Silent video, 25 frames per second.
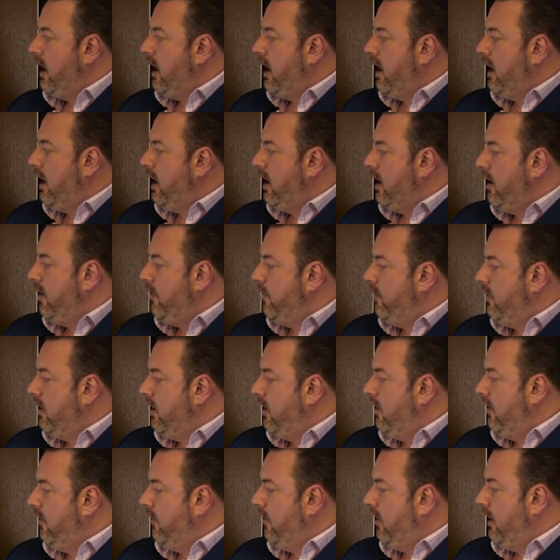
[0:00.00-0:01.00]

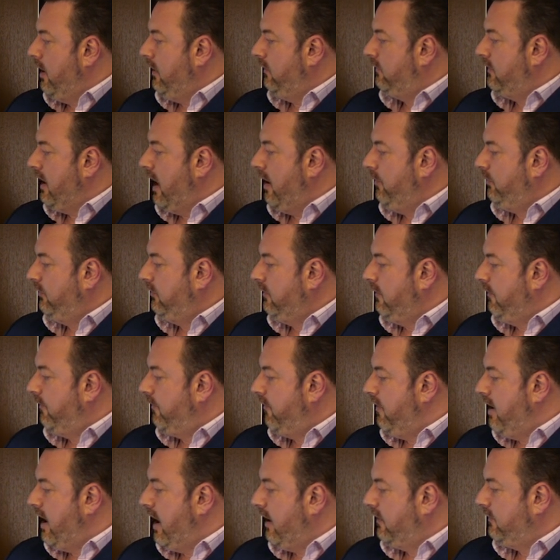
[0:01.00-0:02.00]
It's absolutely
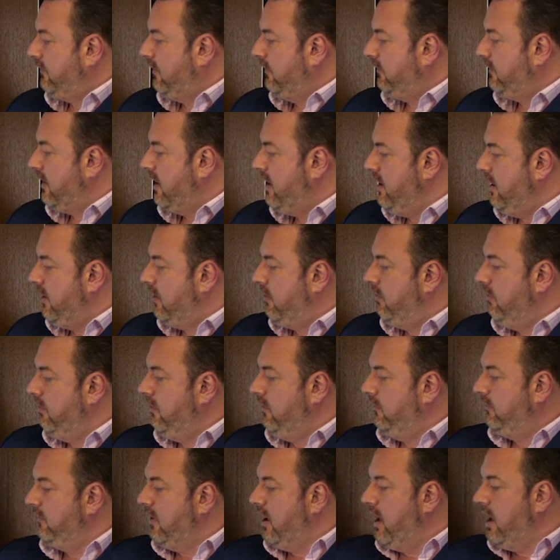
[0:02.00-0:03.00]
free access and
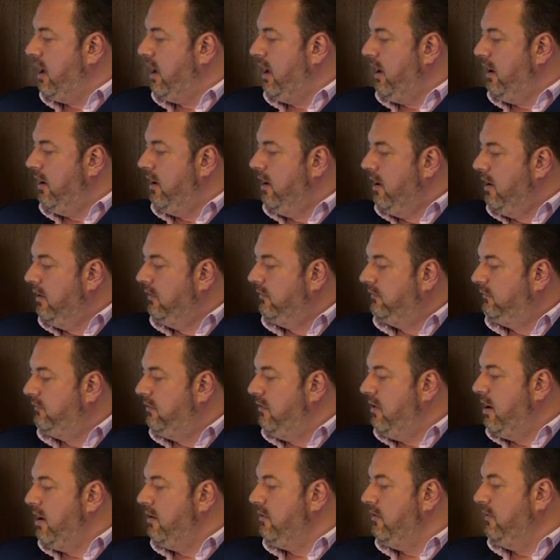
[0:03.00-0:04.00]
includes a
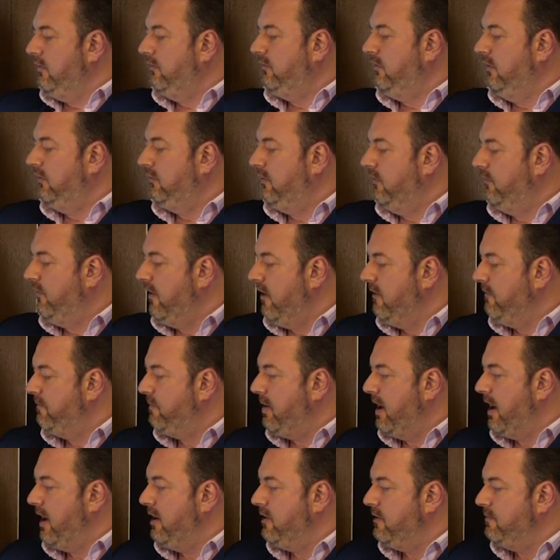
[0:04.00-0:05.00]

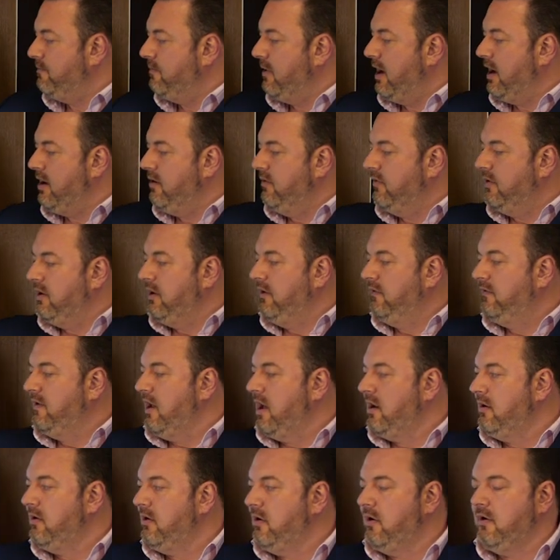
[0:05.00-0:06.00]
265-page manual that you
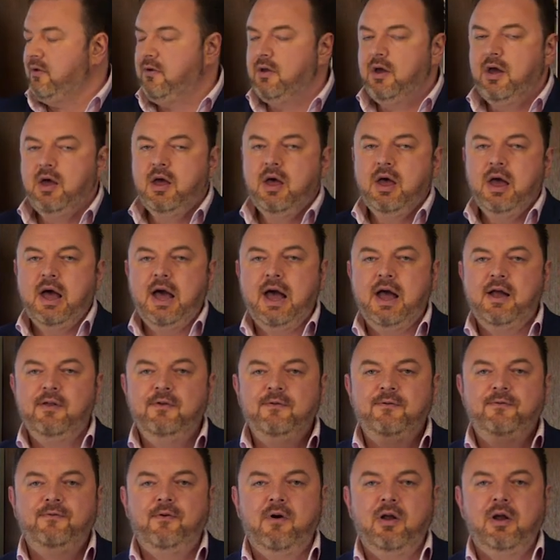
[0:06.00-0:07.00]
download
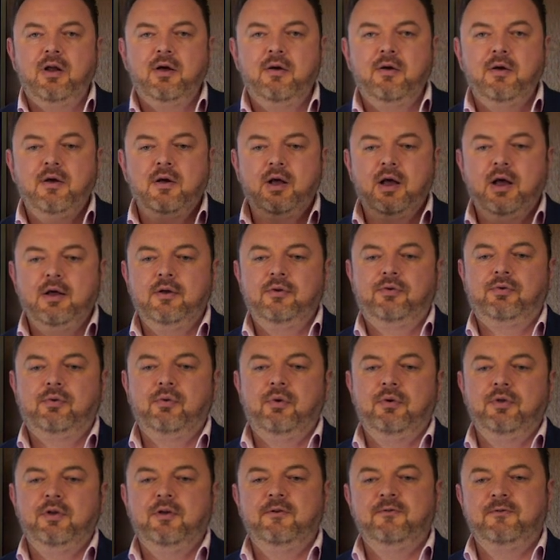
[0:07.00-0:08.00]
and follow through
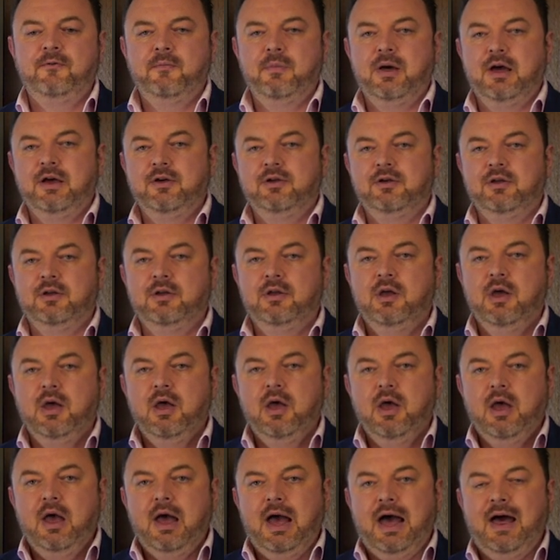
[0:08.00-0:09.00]
all the information,
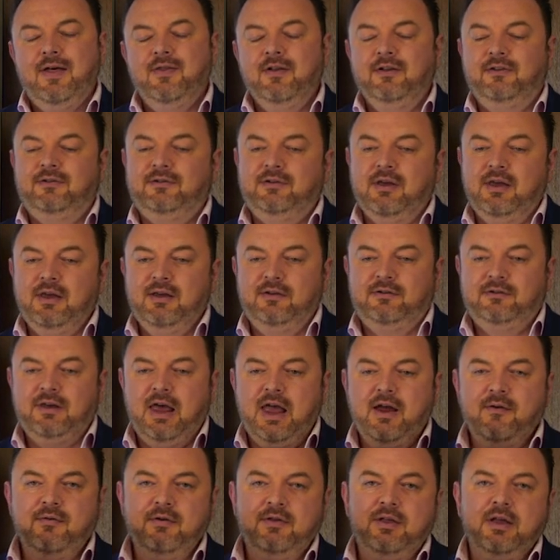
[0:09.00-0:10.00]
and it's
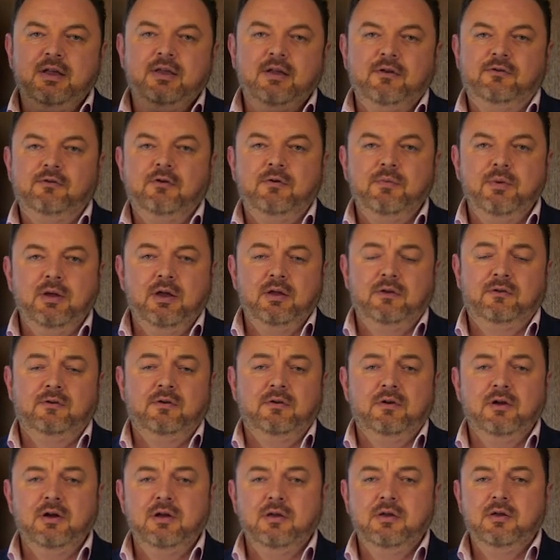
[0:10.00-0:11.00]
everything that took me to
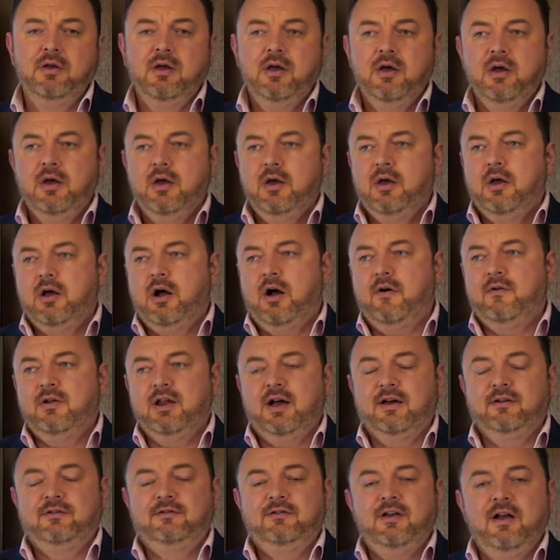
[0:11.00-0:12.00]
learn over the
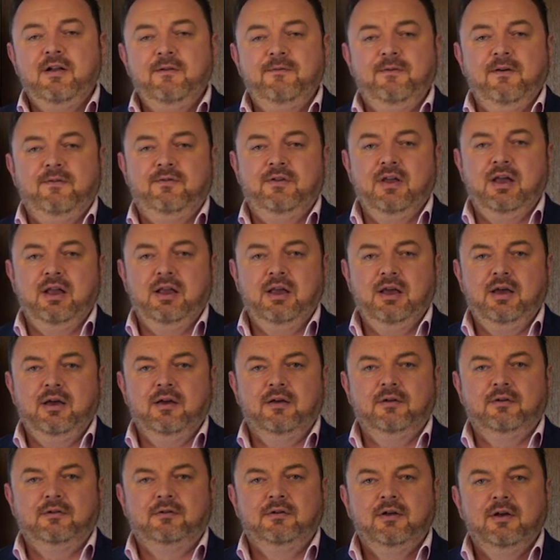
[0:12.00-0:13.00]
last 10, 15
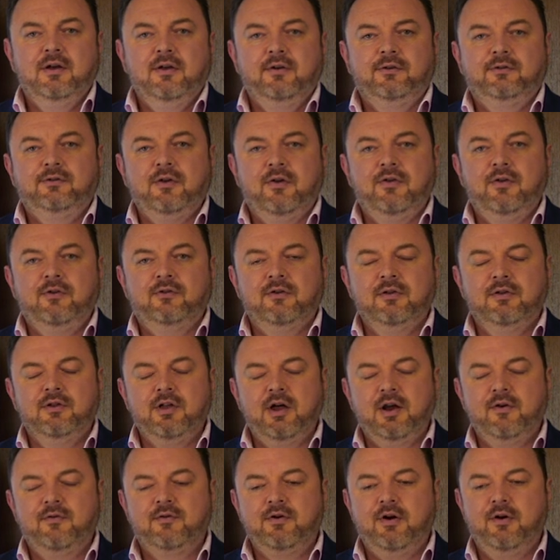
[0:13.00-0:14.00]
years. So there's a
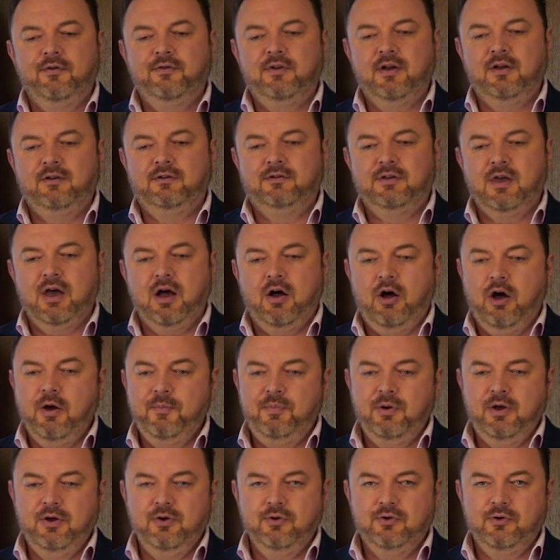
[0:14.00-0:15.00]
lot of content there. I
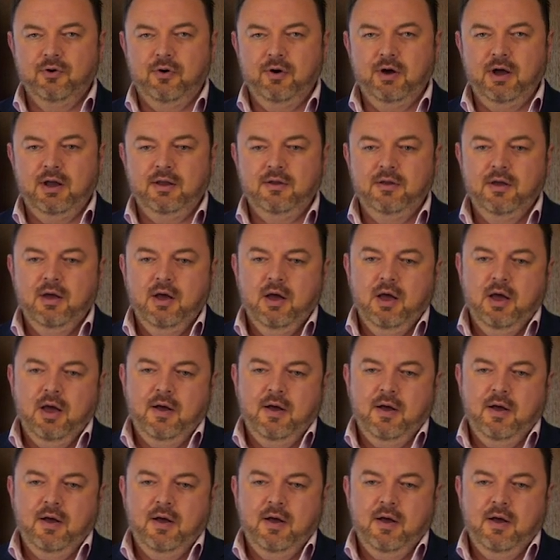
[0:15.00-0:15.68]
hope you enjoy it.